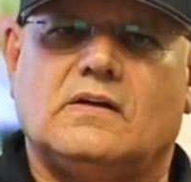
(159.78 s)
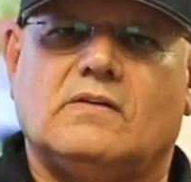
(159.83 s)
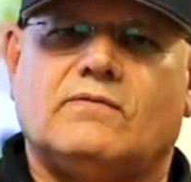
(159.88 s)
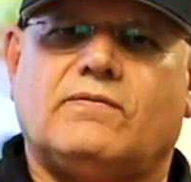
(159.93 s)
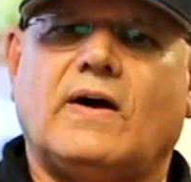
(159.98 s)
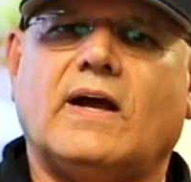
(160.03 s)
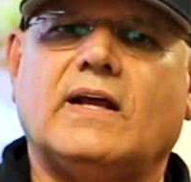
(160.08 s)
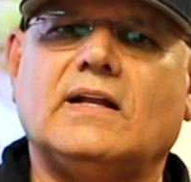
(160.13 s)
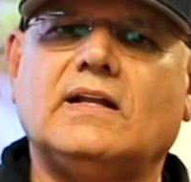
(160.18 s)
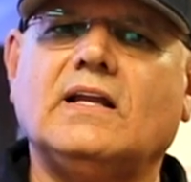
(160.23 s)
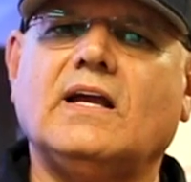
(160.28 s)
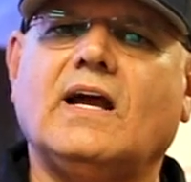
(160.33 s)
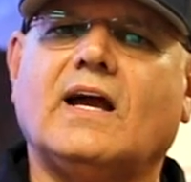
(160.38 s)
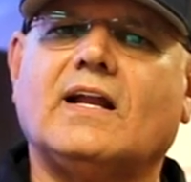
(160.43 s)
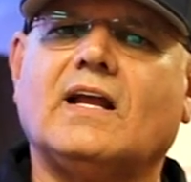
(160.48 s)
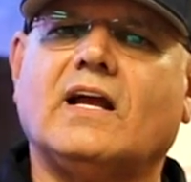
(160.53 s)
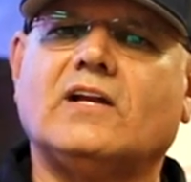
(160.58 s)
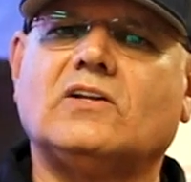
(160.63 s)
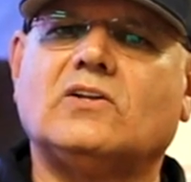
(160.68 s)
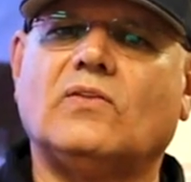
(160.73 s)
Finally,
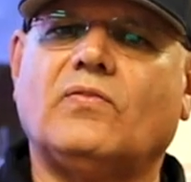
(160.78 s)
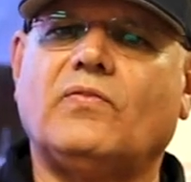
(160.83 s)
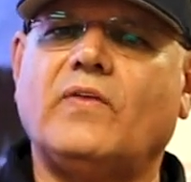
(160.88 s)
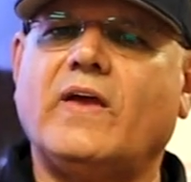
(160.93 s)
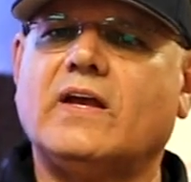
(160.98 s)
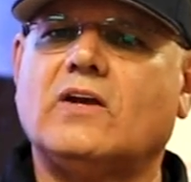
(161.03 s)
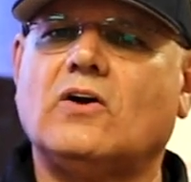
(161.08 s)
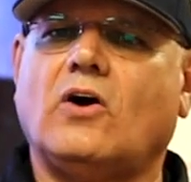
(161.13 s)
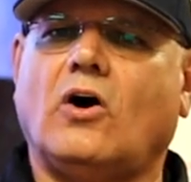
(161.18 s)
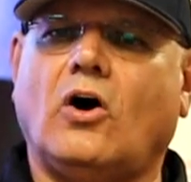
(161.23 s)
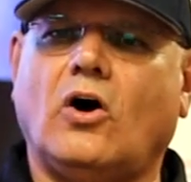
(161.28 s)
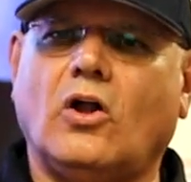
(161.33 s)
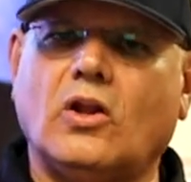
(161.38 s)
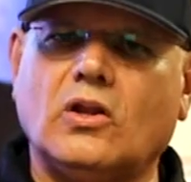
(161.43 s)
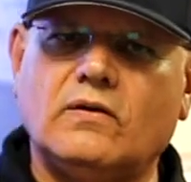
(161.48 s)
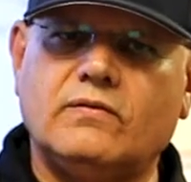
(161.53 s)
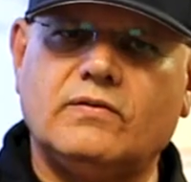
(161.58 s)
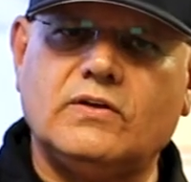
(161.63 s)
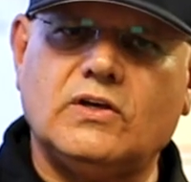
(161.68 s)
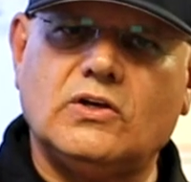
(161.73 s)
I'd like to thank
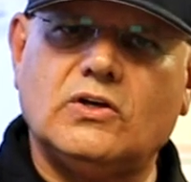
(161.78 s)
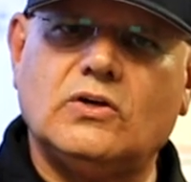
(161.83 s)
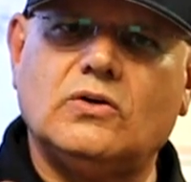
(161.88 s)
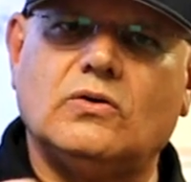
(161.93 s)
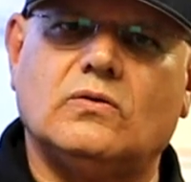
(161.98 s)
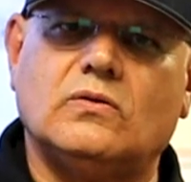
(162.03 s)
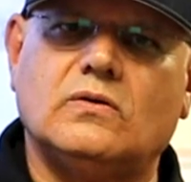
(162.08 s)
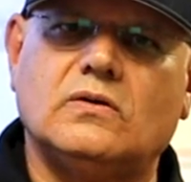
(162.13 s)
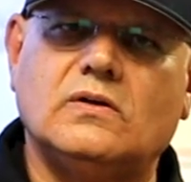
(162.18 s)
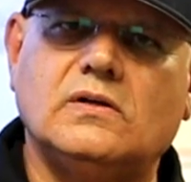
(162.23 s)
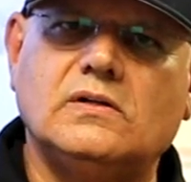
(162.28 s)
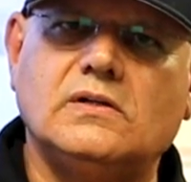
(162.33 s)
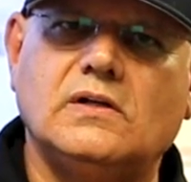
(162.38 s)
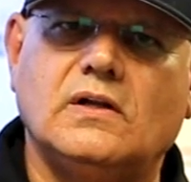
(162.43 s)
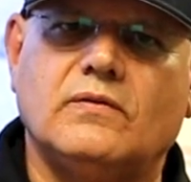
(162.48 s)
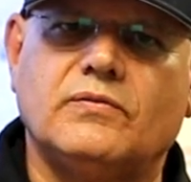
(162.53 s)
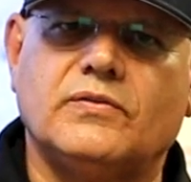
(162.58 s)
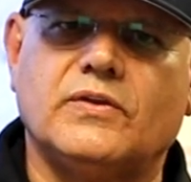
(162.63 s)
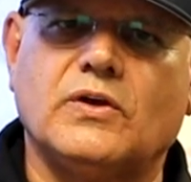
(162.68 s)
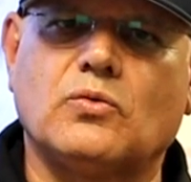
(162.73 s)
all of you,
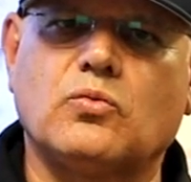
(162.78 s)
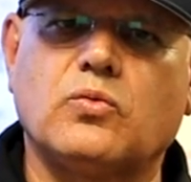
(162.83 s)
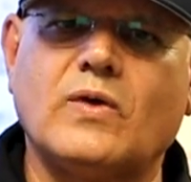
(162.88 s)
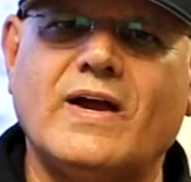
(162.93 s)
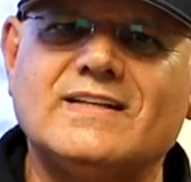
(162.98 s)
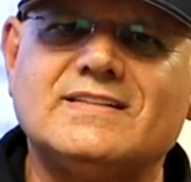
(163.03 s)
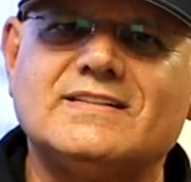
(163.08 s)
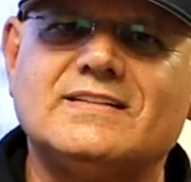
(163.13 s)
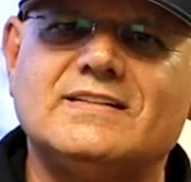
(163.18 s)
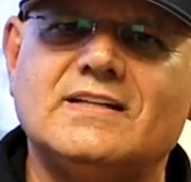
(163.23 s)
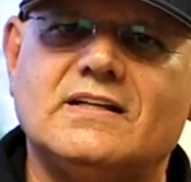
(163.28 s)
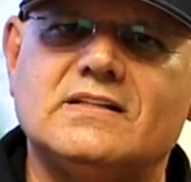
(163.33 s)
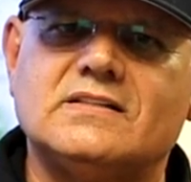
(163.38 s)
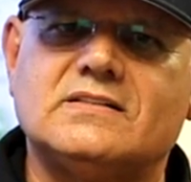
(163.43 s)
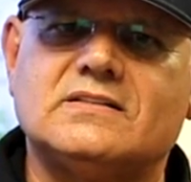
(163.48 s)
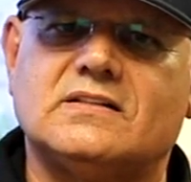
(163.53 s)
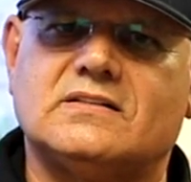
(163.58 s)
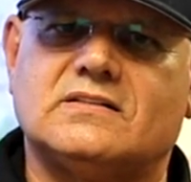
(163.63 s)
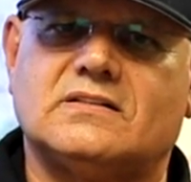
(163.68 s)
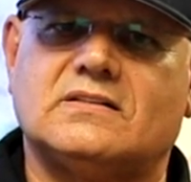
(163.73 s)
the
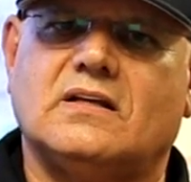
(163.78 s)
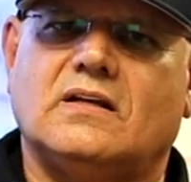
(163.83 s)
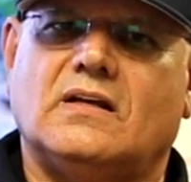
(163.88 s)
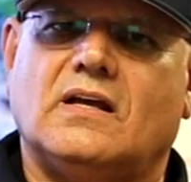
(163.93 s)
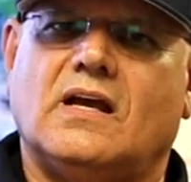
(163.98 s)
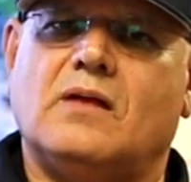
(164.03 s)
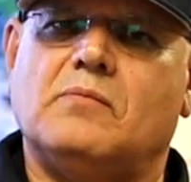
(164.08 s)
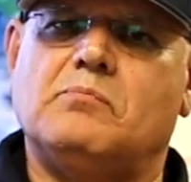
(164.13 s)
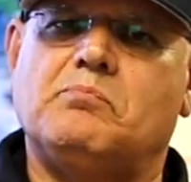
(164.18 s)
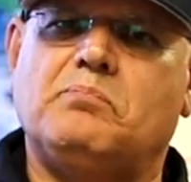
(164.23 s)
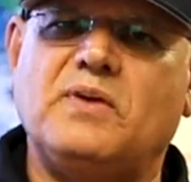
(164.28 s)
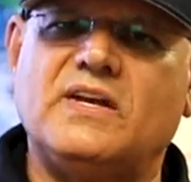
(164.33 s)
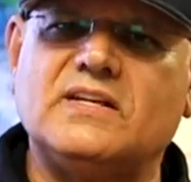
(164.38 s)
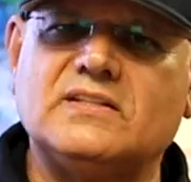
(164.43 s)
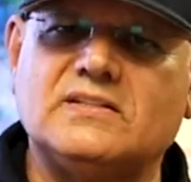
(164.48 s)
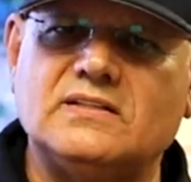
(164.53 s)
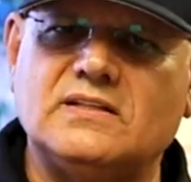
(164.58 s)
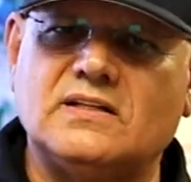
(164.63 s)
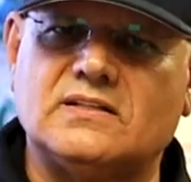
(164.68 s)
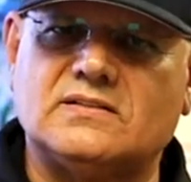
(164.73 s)
residents and
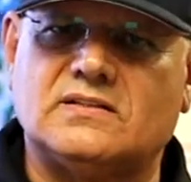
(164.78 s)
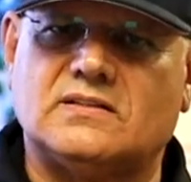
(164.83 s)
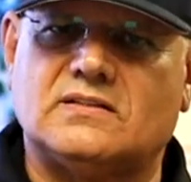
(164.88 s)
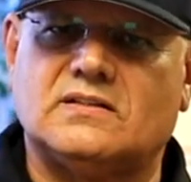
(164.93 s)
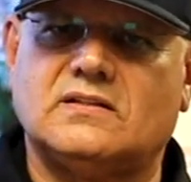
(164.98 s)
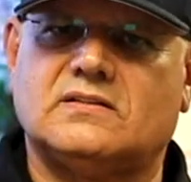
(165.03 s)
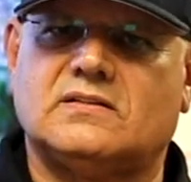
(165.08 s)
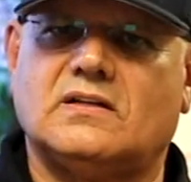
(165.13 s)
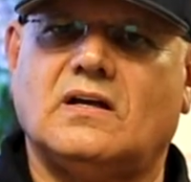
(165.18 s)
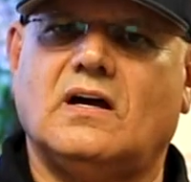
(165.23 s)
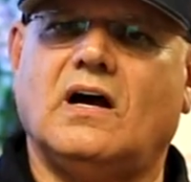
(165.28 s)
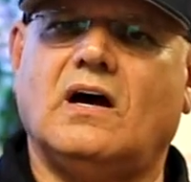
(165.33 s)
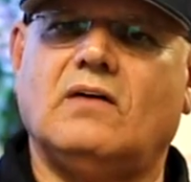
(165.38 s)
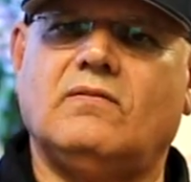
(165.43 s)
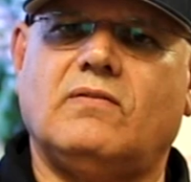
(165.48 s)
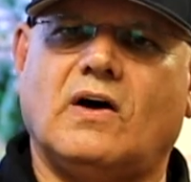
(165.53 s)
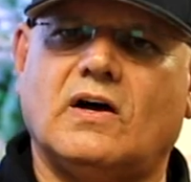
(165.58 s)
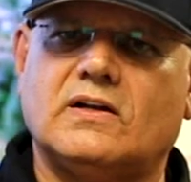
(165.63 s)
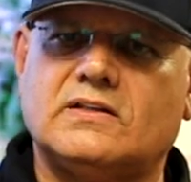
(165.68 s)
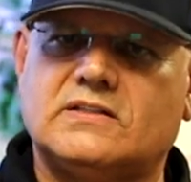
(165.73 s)
businesses
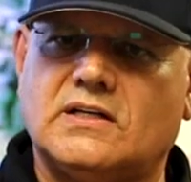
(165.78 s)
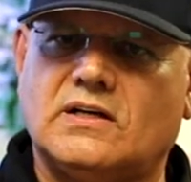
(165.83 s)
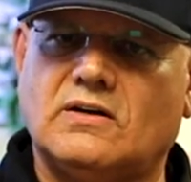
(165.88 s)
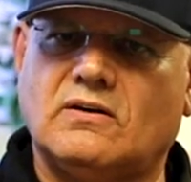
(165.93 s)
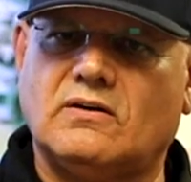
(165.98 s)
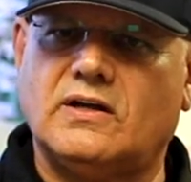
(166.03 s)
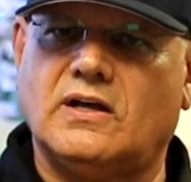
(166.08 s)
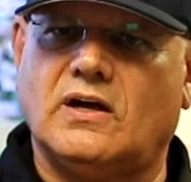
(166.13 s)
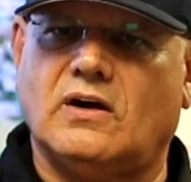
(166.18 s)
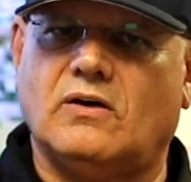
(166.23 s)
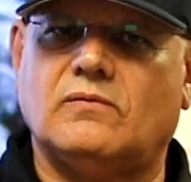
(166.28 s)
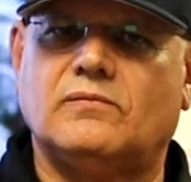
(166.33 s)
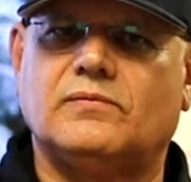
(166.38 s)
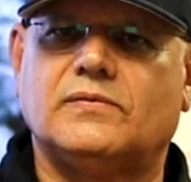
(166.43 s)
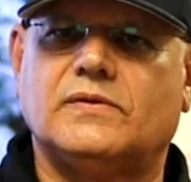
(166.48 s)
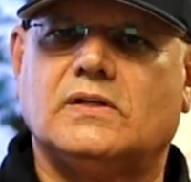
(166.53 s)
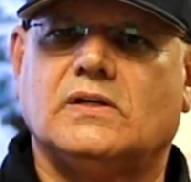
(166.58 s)
of Ontario.